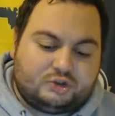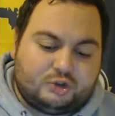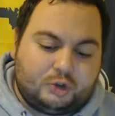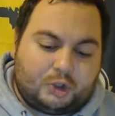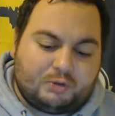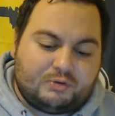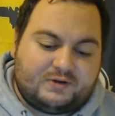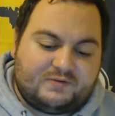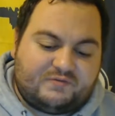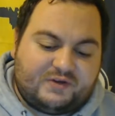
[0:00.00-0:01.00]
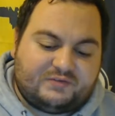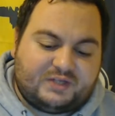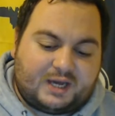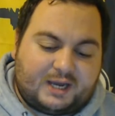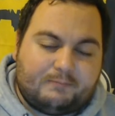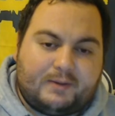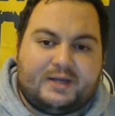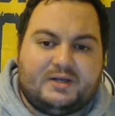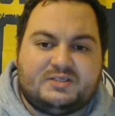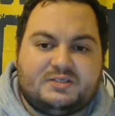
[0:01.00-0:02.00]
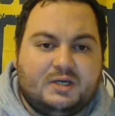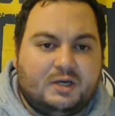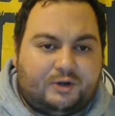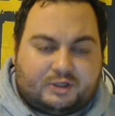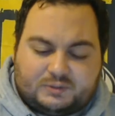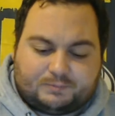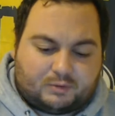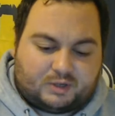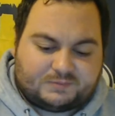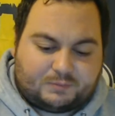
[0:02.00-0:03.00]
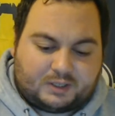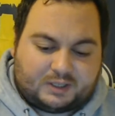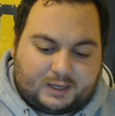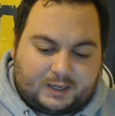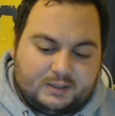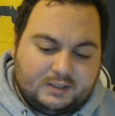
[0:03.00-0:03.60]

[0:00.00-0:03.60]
258 meters. Not surprised by that.